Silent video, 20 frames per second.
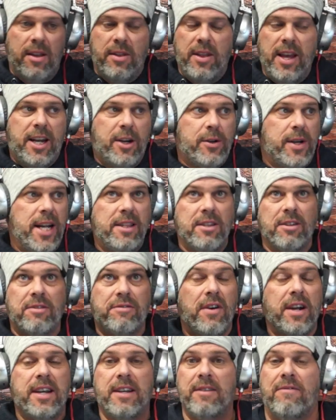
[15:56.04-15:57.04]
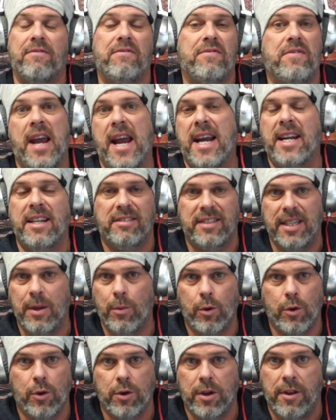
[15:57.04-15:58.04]
they create this fucking fantasy
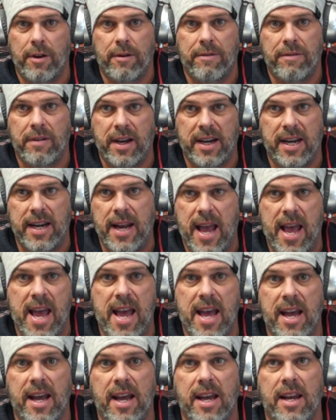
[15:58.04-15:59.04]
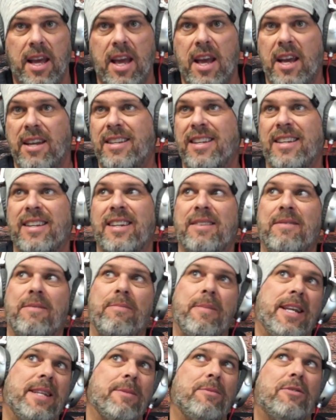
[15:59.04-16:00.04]
world in their fucking head to
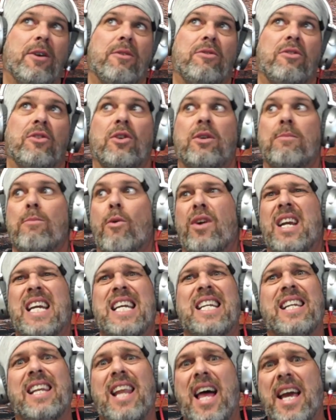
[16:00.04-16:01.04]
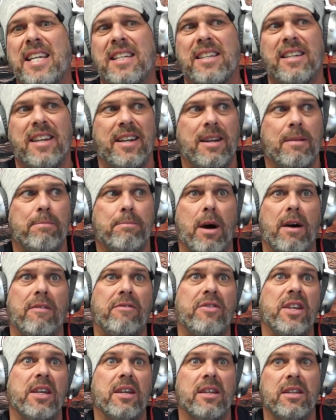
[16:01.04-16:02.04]
make themselves look more enlightened and
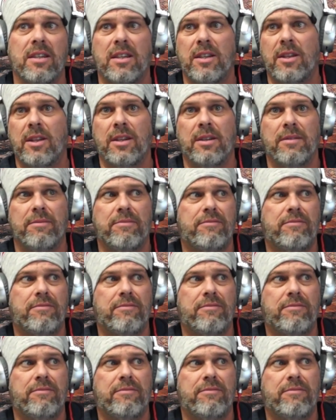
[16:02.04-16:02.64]
above the